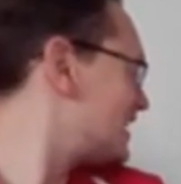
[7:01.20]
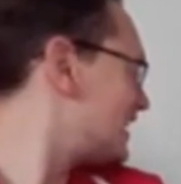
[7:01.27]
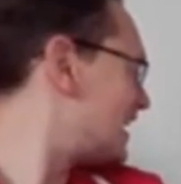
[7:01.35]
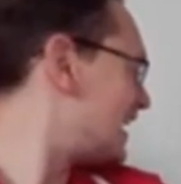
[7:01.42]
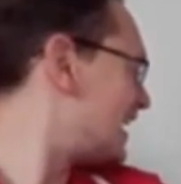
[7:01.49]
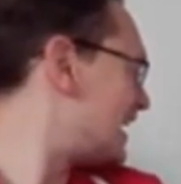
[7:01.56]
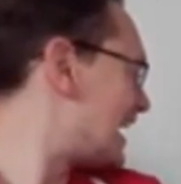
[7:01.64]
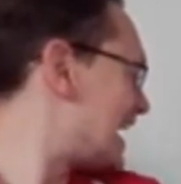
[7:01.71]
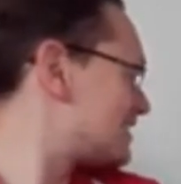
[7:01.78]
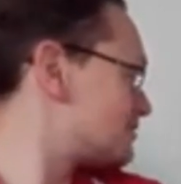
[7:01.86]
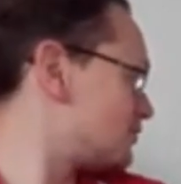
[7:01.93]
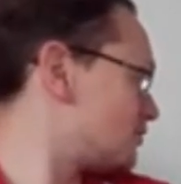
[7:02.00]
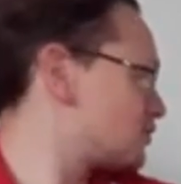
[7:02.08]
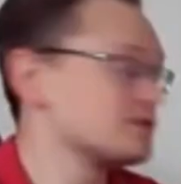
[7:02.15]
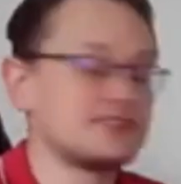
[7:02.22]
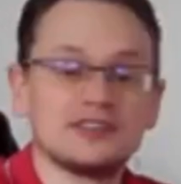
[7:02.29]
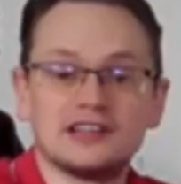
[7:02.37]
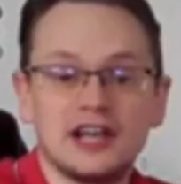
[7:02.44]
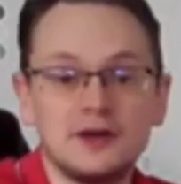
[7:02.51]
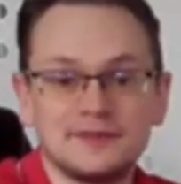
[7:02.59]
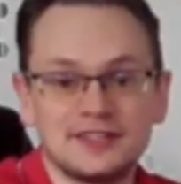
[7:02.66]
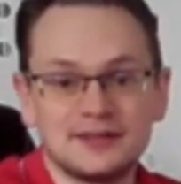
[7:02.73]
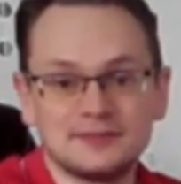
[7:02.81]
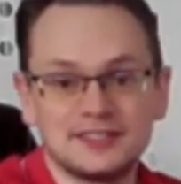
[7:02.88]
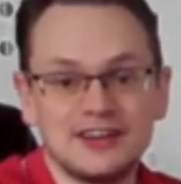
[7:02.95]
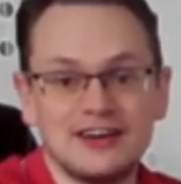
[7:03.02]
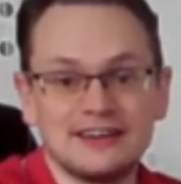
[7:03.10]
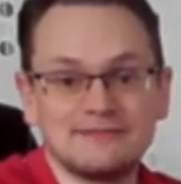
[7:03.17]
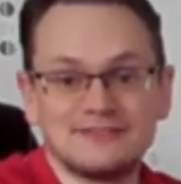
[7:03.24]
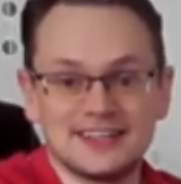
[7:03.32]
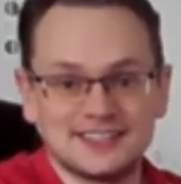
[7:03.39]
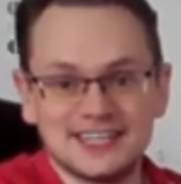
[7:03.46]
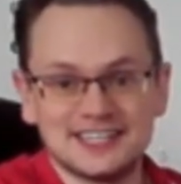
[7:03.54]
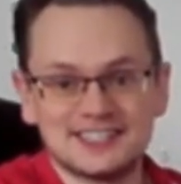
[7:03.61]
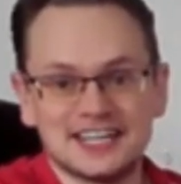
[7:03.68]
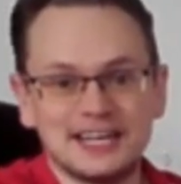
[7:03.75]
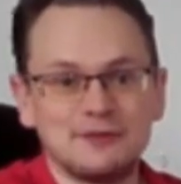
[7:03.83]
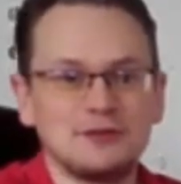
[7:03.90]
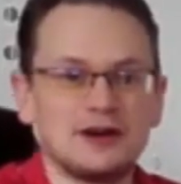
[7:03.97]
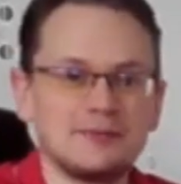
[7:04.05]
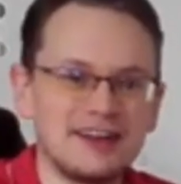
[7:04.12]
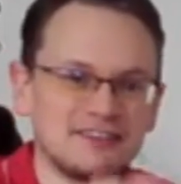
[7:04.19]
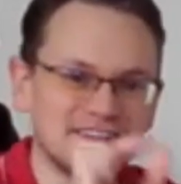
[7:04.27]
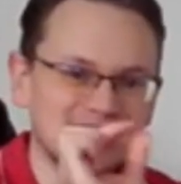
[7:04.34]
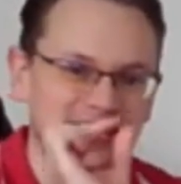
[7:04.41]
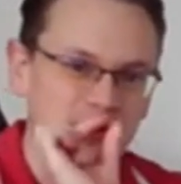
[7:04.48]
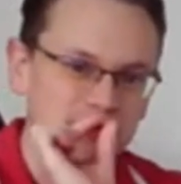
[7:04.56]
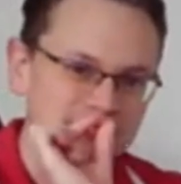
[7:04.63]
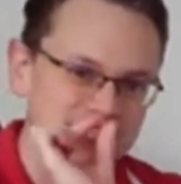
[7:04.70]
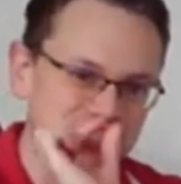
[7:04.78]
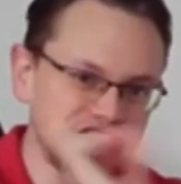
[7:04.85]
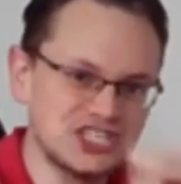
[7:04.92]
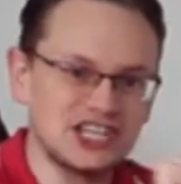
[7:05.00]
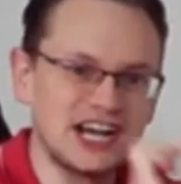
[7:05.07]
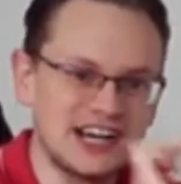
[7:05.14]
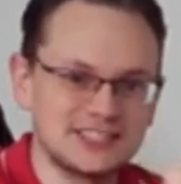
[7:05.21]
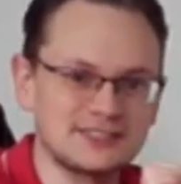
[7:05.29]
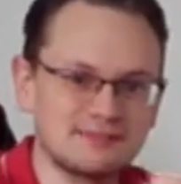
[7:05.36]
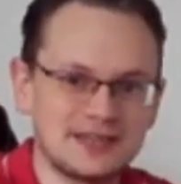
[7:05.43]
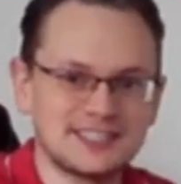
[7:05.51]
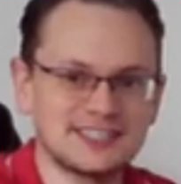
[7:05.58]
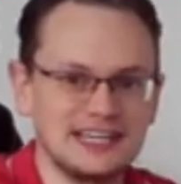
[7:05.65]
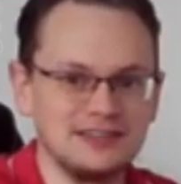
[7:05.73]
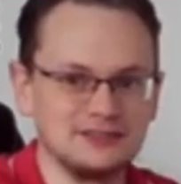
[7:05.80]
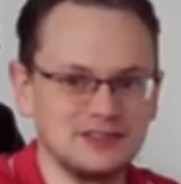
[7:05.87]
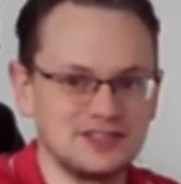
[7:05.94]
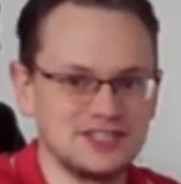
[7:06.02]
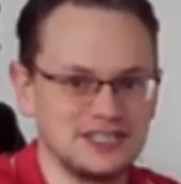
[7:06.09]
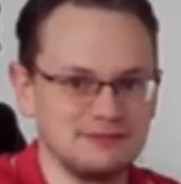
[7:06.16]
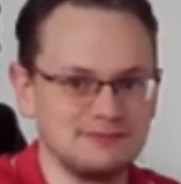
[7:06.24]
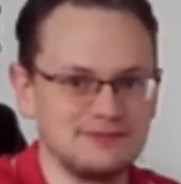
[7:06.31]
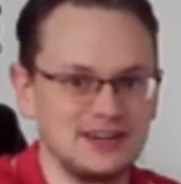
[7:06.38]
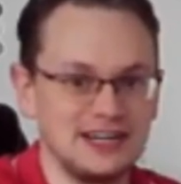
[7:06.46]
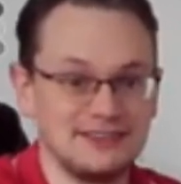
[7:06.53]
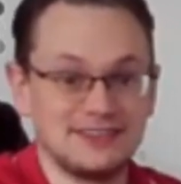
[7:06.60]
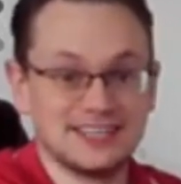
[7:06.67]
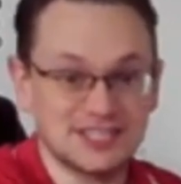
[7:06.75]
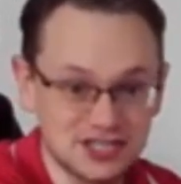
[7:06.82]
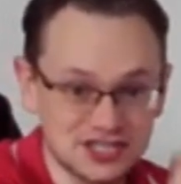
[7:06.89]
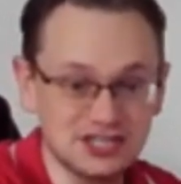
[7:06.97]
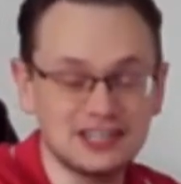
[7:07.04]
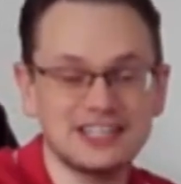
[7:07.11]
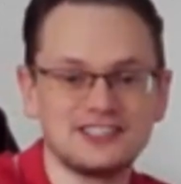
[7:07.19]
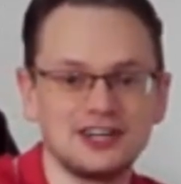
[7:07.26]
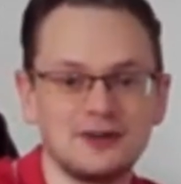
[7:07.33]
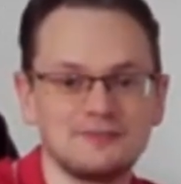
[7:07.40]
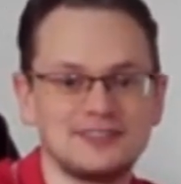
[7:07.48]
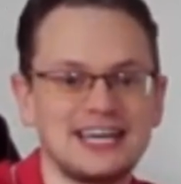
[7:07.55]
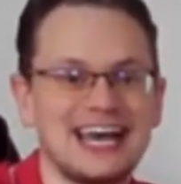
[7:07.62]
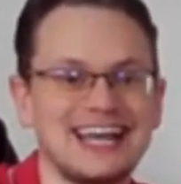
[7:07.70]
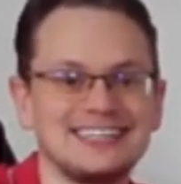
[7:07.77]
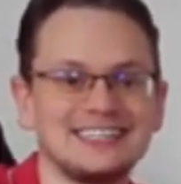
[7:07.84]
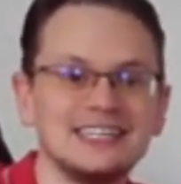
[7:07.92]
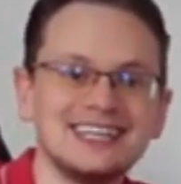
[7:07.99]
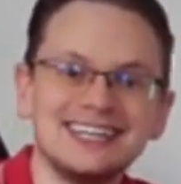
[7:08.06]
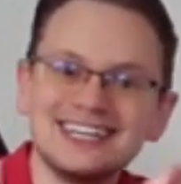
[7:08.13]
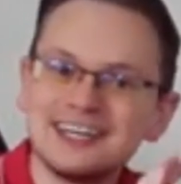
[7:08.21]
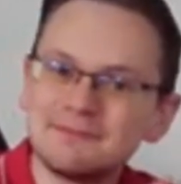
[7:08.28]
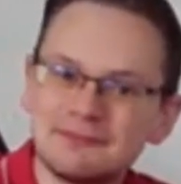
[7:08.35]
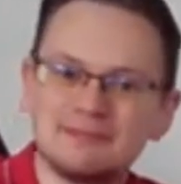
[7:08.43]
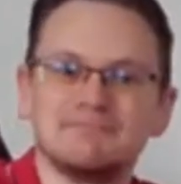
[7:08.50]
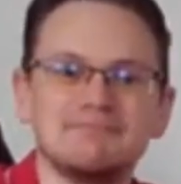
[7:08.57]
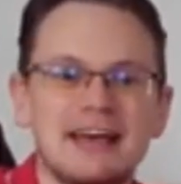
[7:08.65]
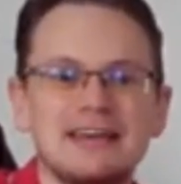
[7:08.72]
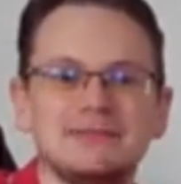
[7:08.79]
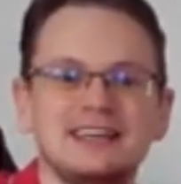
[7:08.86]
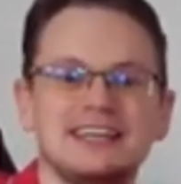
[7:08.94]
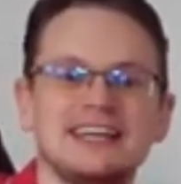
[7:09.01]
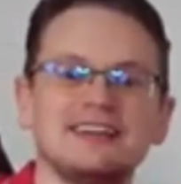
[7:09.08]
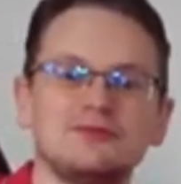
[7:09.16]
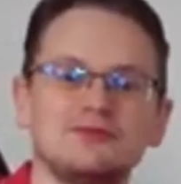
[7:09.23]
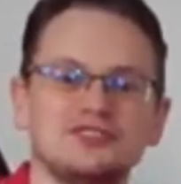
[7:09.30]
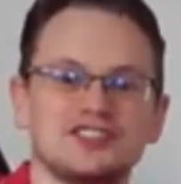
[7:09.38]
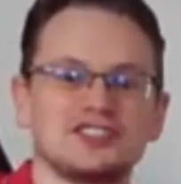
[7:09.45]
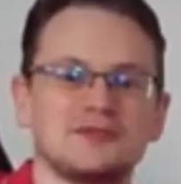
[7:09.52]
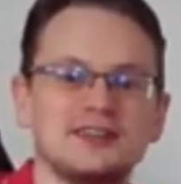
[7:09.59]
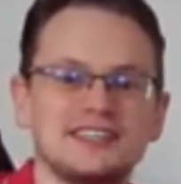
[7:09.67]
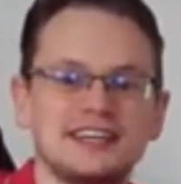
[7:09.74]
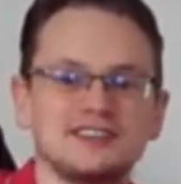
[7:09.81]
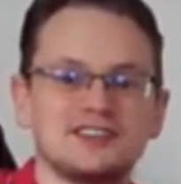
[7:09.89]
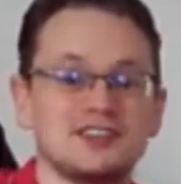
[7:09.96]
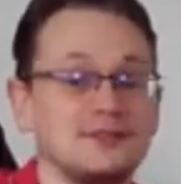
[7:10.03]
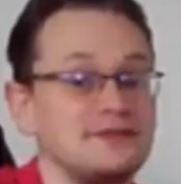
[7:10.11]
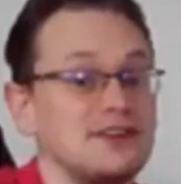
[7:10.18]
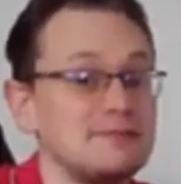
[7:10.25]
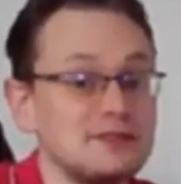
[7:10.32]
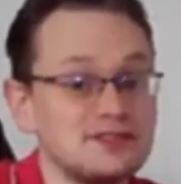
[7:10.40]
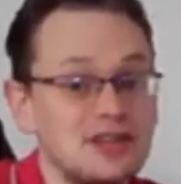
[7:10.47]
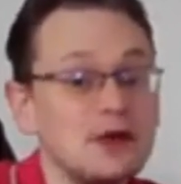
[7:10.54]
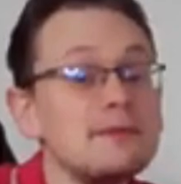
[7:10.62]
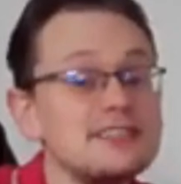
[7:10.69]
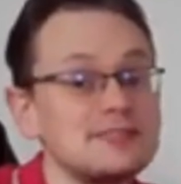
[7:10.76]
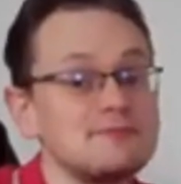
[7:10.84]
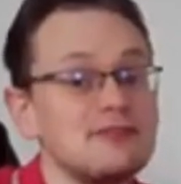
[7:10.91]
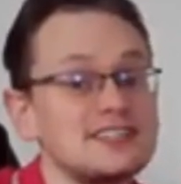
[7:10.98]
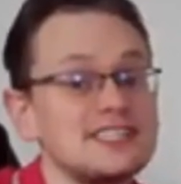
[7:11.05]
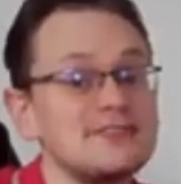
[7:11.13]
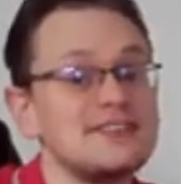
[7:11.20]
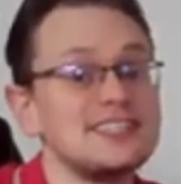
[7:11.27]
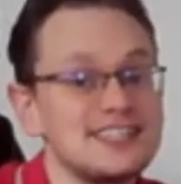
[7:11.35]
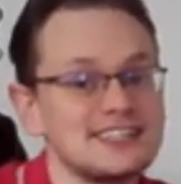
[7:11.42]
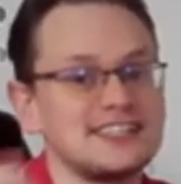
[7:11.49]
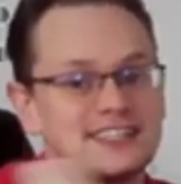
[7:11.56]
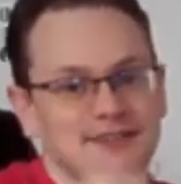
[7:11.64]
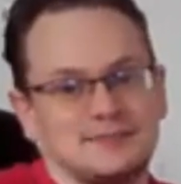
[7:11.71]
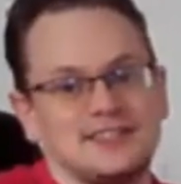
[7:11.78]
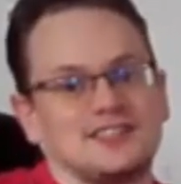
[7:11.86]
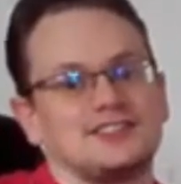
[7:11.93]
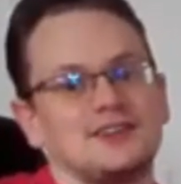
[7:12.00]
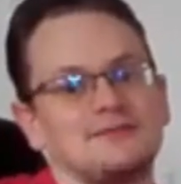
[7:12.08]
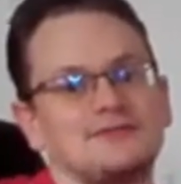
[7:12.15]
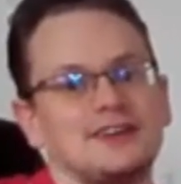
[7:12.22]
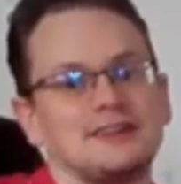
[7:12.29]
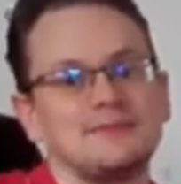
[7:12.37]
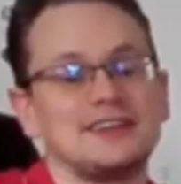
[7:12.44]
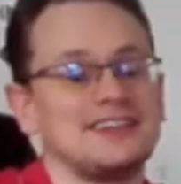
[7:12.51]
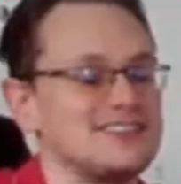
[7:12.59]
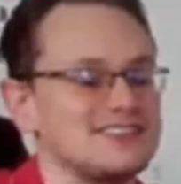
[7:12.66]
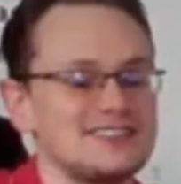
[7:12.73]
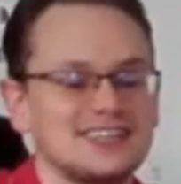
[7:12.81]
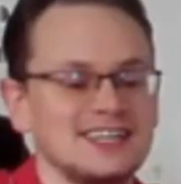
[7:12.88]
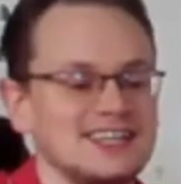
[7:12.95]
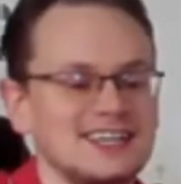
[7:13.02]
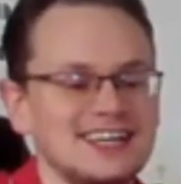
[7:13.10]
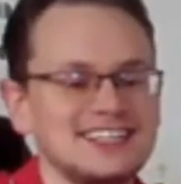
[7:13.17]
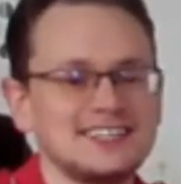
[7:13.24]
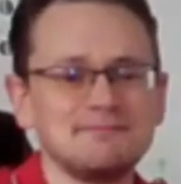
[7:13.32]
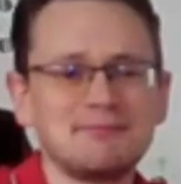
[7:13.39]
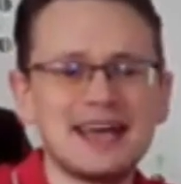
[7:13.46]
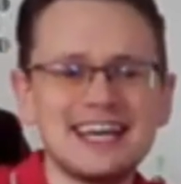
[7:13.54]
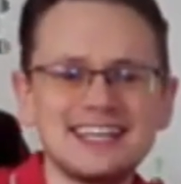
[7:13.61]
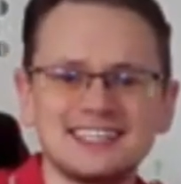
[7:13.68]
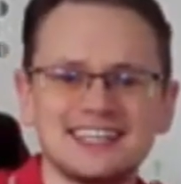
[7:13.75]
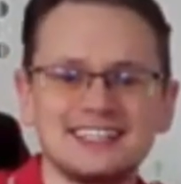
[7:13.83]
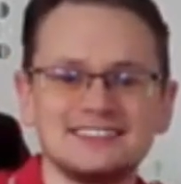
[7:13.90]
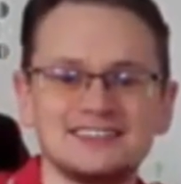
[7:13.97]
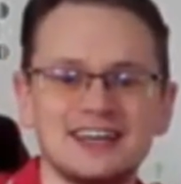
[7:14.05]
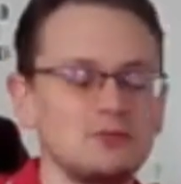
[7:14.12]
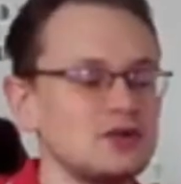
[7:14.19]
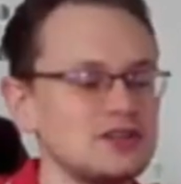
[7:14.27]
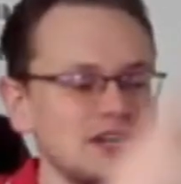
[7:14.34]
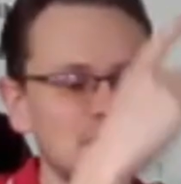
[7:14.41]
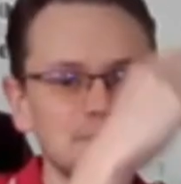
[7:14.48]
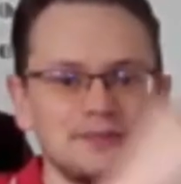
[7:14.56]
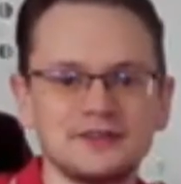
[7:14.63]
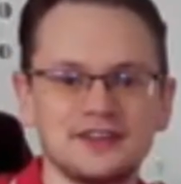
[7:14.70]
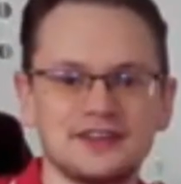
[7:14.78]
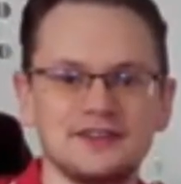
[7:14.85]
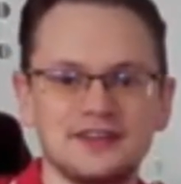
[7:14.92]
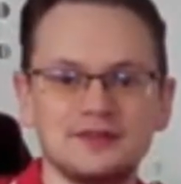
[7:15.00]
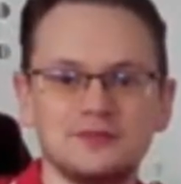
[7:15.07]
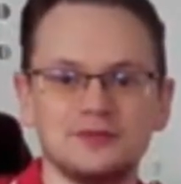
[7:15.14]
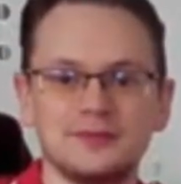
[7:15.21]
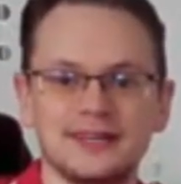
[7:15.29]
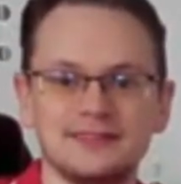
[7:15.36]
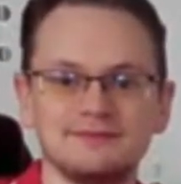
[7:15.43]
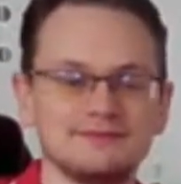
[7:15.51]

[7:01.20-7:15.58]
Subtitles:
And of course it'll open up the night fantastically well, but I reckon it'll only just miss out on the top 5. It's a solid top 10. But maybe it will just squeeze out on the top 5. But don't be surprised if it does end up in the top 5, because it's amazing. And what an opener it will be.